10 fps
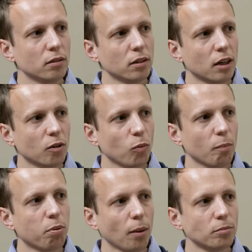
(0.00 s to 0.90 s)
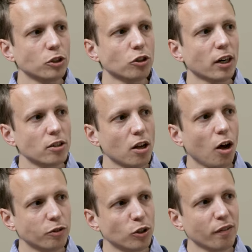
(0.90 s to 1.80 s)
you know what problems you're trying to
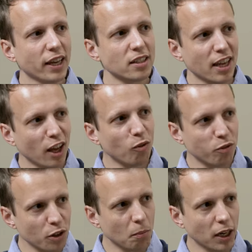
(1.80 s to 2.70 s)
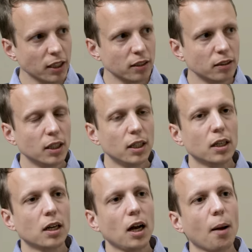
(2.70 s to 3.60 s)
solve sort of at scale for the market mm-hmm.